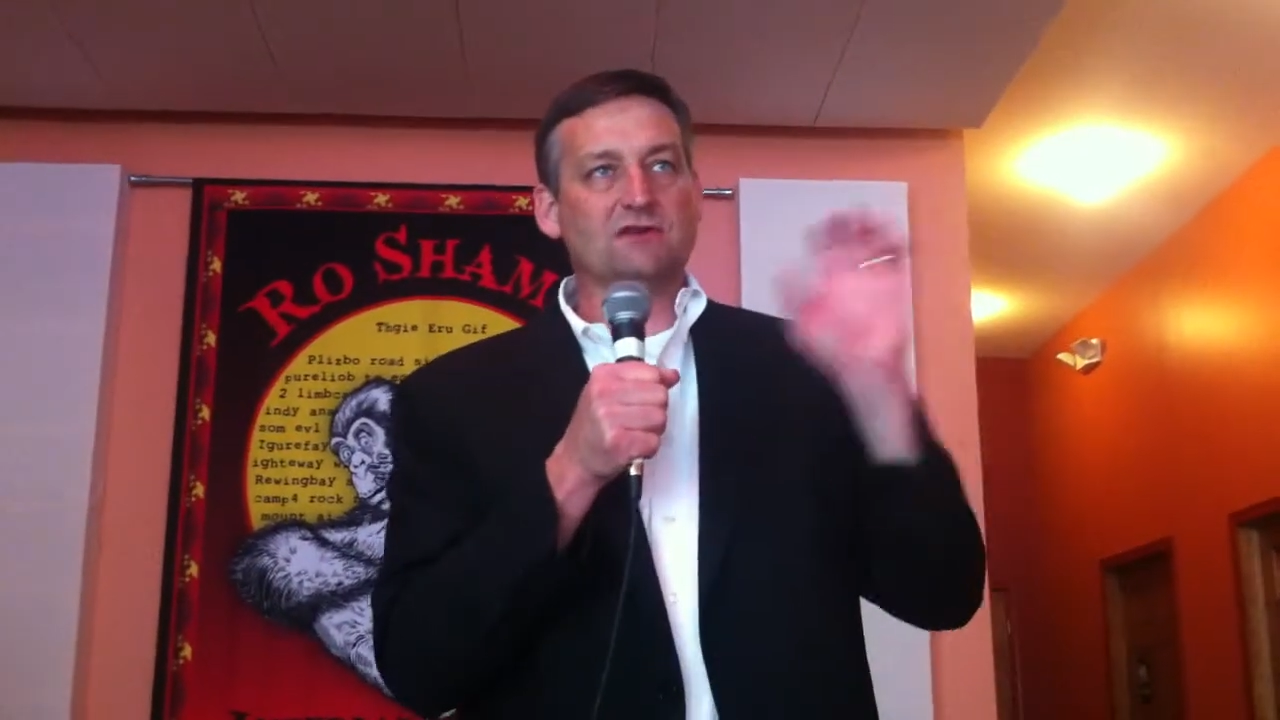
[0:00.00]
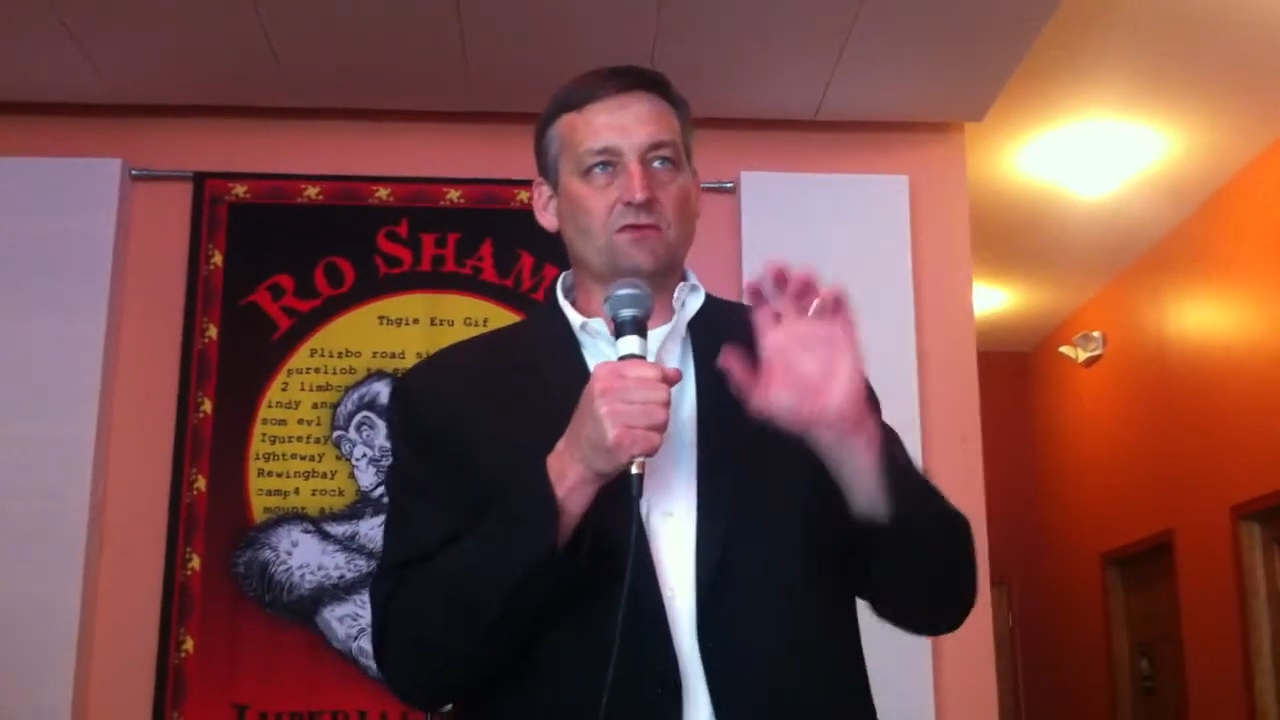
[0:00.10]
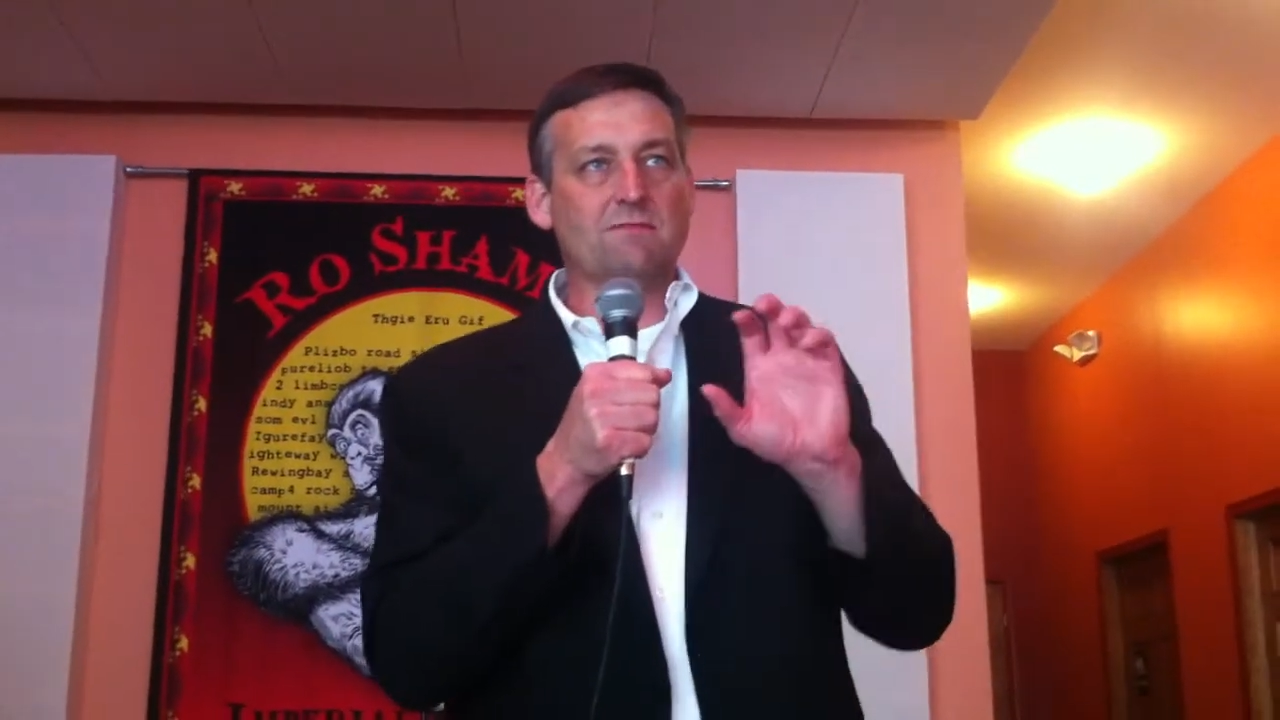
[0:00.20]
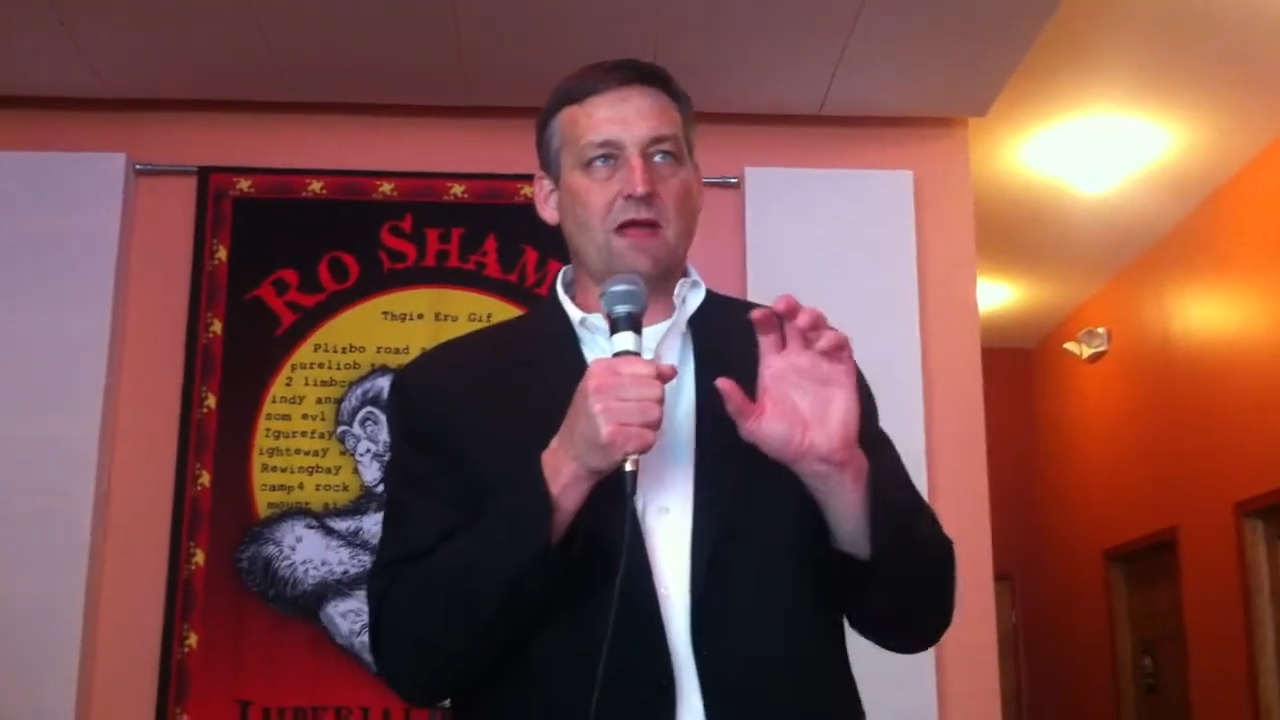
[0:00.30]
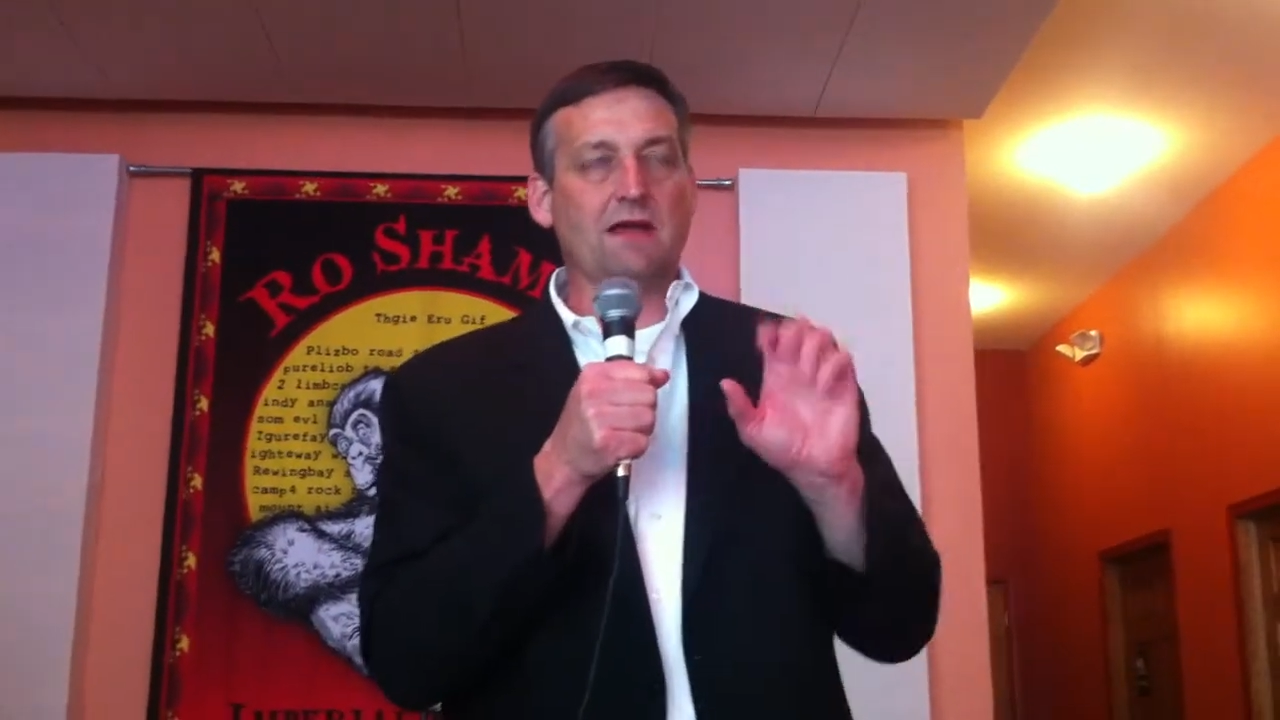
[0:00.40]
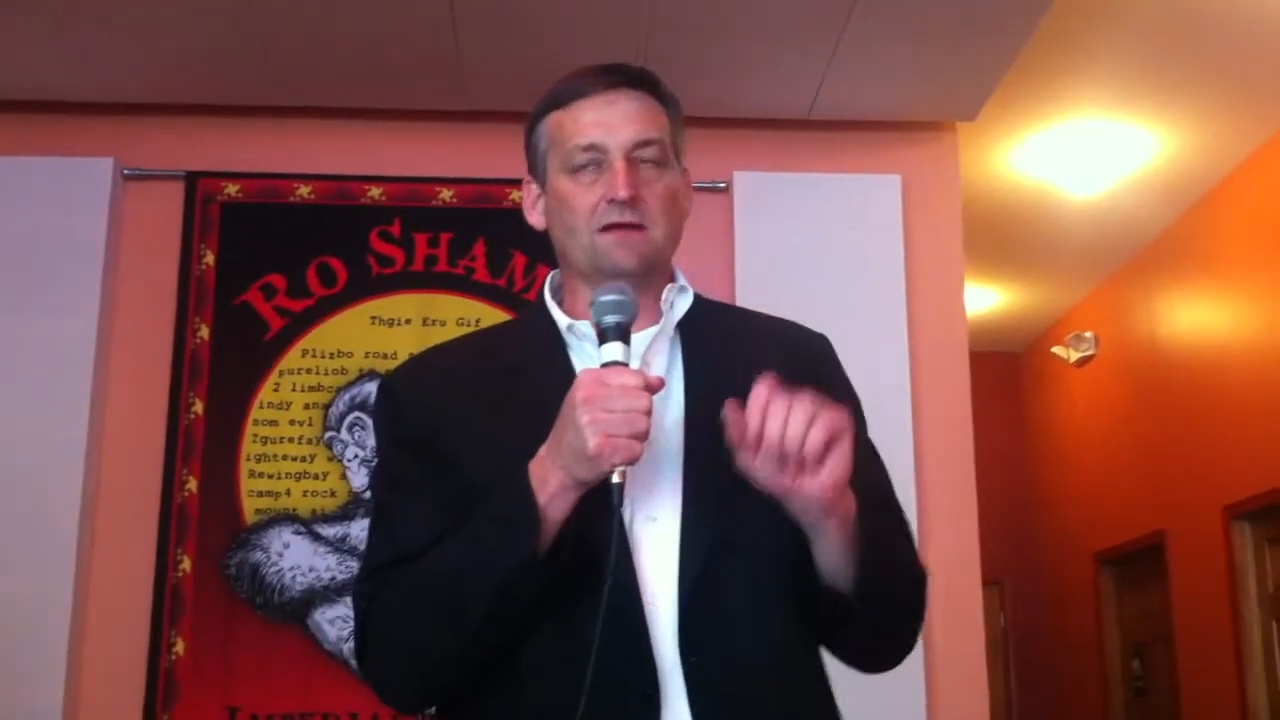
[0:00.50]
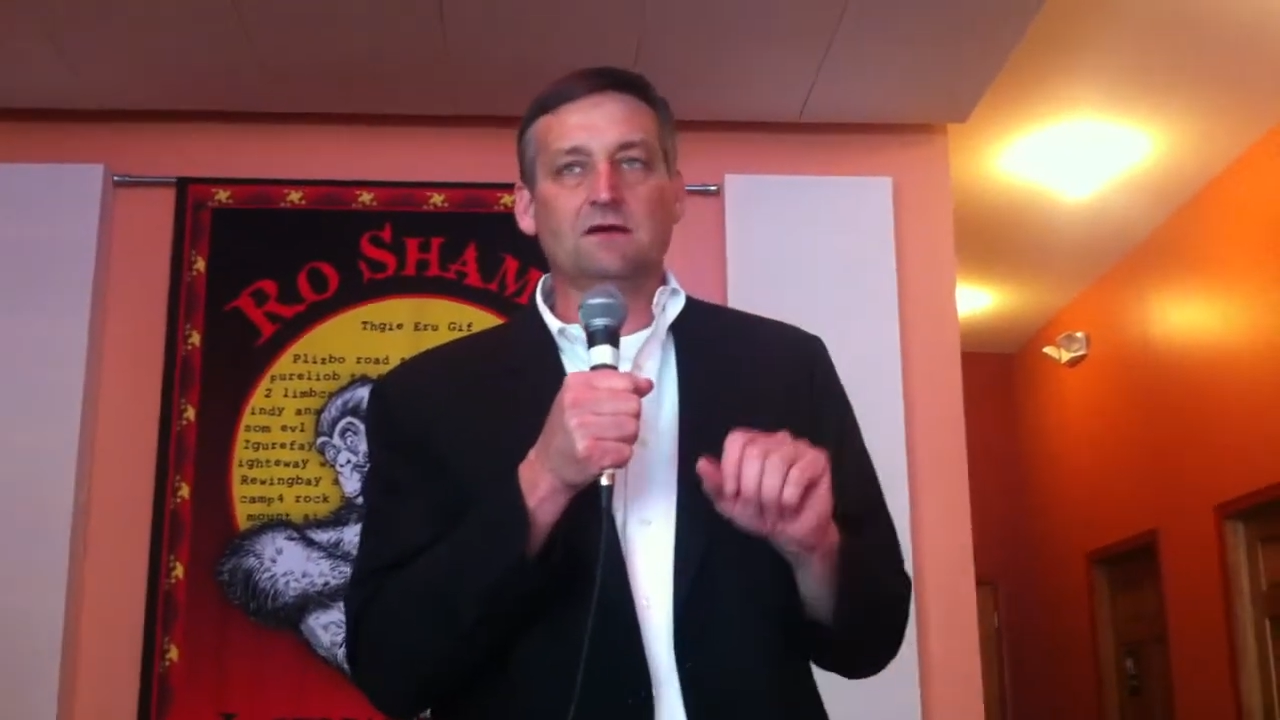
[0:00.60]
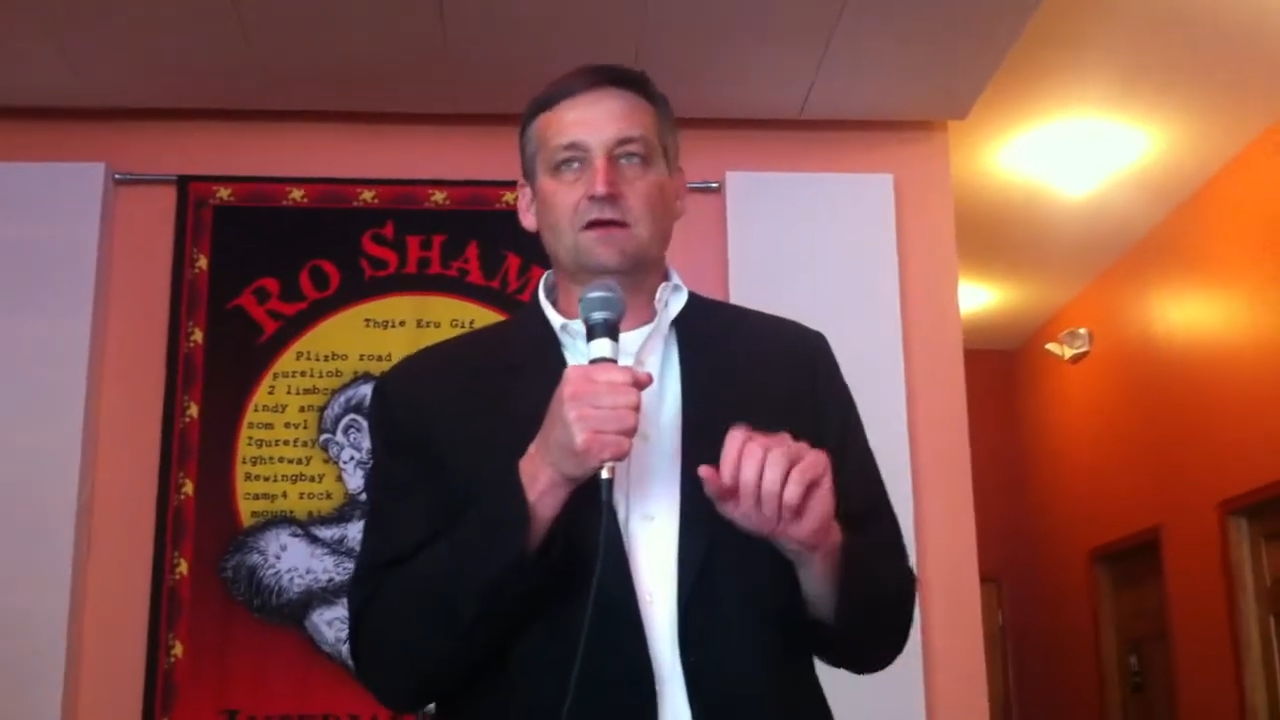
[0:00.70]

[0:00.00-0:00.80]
that we make?